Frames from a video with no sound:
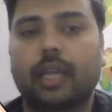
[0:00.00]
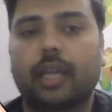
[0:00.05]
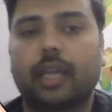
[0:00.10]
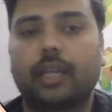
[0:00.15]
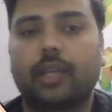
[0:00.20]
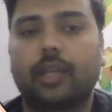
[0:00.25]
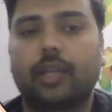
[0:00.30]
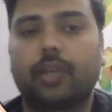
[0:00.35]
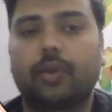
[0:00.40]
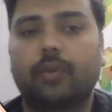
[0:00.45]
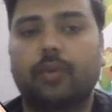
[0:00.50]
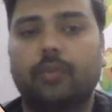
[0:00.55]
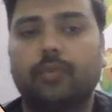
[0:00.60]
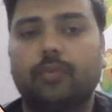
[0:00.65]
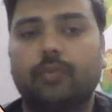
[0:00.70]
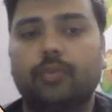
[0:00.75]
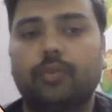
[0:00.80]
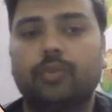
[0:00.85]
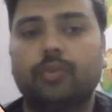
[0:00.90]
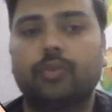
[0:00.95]
and queue.
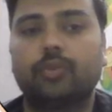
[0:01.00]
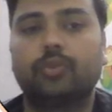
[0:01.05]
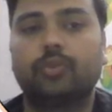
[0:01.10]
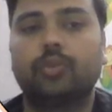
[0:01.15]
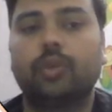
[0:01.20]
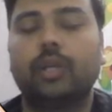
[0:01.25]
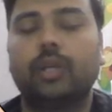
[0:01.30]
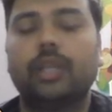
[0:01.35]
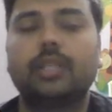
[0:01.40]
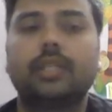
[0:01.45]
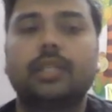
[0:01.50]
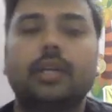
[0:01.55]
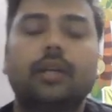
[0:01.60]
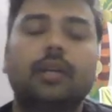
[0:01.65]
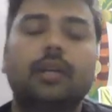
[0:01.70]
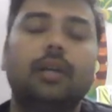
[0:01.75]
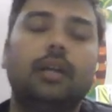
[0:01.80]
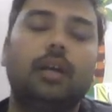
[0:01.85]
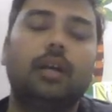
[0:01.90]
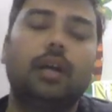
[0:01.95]
These
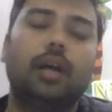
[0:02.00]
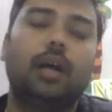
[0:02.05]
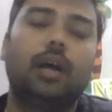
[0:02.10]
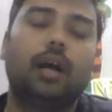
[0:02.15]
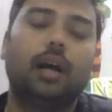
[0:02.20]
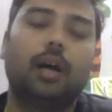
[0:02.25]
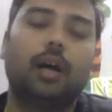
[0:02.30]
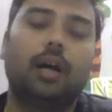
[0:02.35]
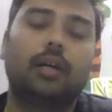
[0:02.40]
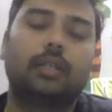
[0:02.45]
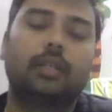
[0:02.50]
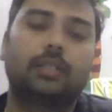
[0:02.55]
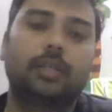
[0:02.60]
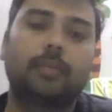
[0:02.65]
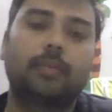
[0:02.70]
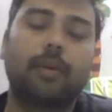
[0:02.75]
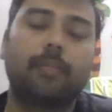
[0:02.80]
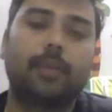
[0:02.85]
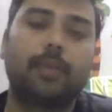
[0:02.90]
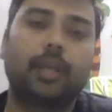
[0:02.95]
are
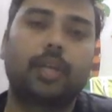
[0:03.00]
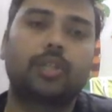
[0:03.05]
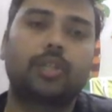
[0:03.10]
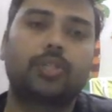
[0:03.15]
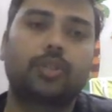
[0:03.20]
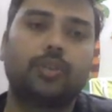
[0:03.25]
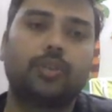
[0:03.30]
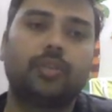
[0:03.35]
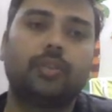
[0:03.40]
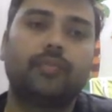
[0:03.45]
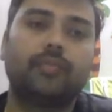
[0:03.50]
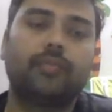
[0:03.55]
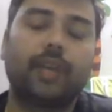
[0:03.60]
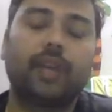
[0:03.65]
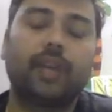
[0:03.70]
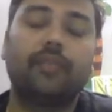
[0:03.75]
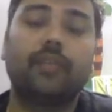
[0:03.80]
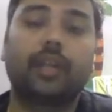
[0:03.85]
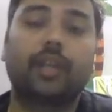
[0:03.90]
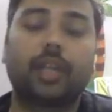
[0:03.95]
some application
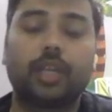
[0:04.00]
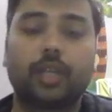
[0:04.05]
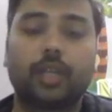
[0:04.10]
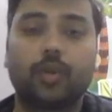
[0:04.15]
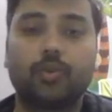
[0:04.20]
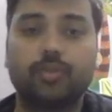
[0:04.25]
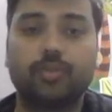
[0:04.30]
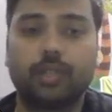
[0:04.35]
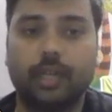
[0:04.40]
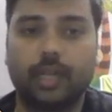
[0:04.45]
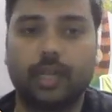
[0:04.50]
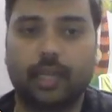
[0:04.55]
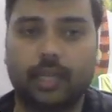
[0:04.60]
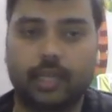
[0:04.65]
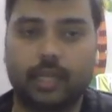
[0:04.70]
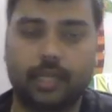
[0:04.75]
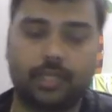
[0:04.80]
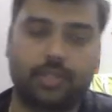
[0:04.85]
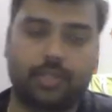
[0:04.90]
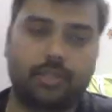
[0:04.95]
where we can use the linked
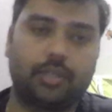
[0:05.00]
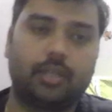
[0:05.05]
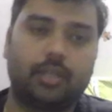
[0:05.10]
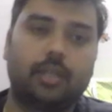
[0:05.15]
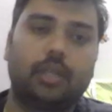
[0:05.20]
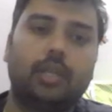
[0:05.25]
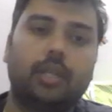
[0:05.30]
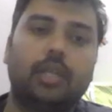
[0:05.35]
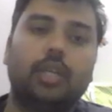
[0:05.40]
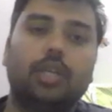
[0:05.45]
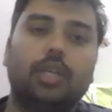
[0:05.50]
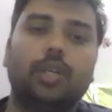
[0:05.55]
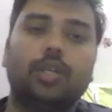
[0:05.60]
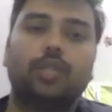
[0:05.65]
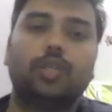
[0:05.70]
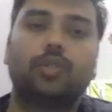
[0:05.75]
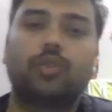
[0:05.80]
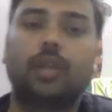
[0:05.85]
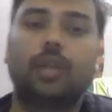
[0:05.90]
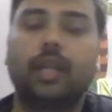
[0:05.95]
list.
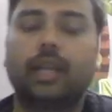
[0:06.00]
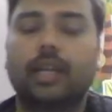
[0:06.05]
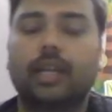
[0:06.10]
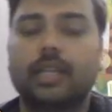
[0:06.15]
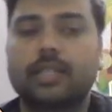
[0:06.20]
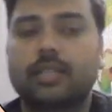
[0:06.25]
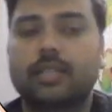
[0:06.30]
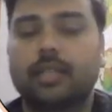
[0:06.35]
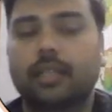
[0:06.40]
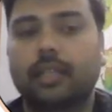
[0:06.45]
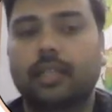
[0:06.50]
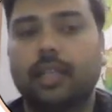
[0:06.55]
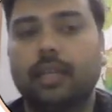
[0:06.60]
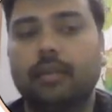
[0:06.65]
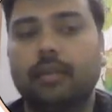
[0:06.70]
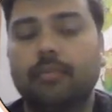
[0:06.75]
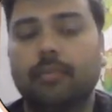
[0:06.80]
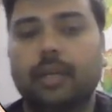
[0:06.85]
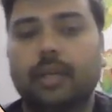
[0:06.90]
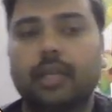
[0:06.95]
So linked list
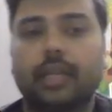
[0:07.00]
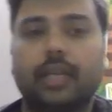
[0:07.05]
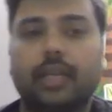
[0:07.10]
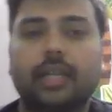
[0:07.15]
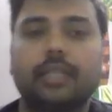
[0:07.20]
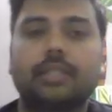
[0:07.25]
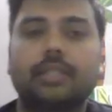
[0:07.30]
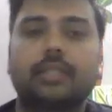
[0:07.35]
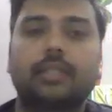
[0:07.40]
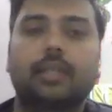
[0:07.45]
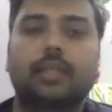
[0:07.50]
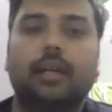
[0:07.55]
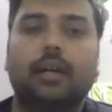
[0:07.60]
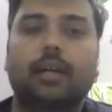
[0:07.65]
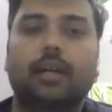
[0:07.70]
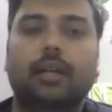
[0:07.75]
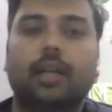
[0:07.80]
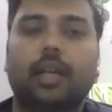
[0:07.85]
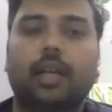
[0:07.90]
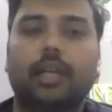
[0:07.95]
nothing but it is
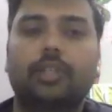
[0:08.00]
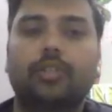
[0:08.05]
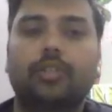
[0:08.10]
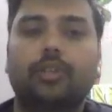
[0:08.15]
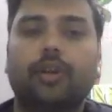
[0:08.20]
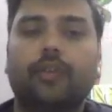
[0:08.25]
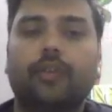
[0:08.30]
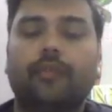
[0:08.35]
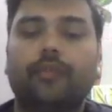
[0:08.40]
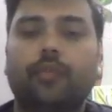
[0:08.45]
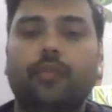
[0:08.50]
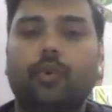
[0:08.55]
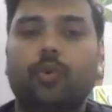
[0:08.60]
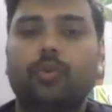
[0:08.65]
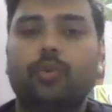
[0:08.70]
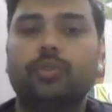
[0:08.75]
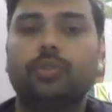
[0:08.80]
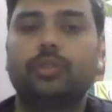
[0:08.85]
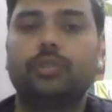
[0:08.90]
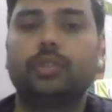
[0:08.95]
a collection of
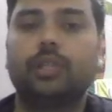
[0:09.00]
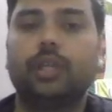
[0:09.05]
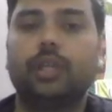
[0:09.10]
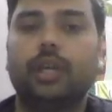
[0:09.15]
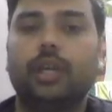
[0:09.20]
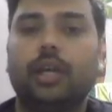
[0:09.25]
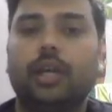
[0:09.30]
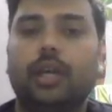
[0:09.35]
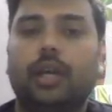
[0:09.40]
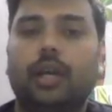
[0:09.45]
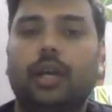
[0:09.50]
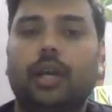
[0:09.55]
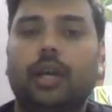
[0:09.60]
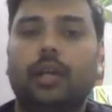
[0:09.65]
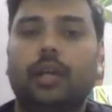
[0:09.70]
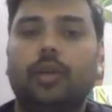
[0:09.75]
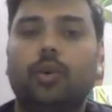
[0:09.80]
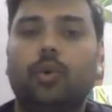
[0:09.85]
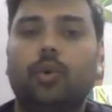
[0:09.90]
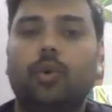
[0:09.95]
nodes. A
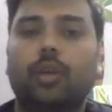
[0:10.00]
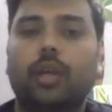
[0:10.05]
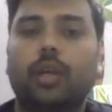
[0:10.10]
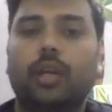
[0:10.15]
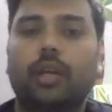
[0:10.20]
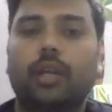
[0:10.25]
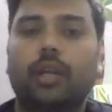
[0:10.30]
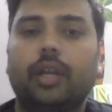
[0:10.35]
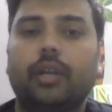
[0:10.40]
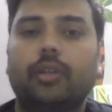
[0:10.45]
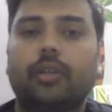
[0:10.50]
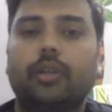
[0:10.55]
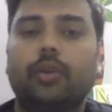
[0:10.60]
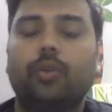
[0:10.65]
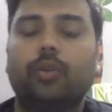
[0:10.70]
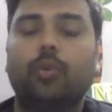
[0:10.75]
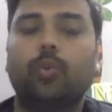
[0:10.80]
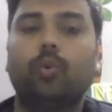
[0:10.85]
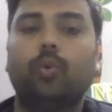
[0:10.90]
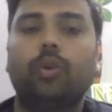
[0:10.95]
node contains the
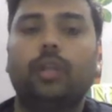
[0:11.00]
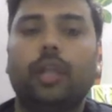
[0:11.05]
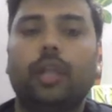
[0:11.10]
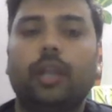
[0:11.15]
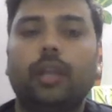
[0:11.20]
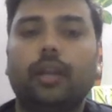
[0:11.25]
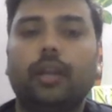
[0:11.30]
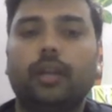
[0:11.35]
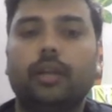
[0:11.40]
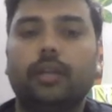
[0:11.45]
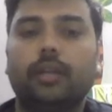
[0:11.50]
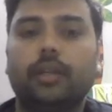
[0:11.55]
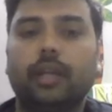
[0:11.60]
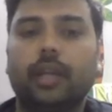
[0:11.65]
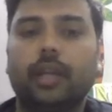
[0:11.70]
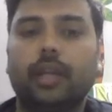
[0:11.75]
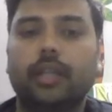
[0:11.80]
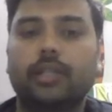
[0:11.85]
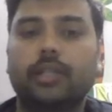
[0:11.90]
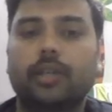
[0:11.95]
two things
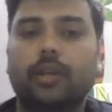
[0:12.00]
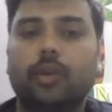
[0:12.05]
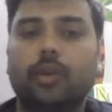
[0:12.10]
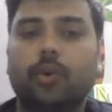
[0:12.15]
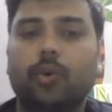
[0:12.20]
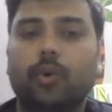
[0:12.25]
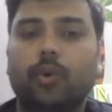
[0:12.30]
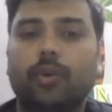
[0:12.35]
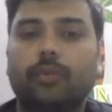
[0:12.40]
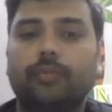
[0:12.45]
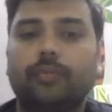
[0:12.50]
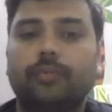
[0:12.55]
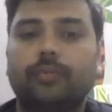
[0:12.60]
is a node.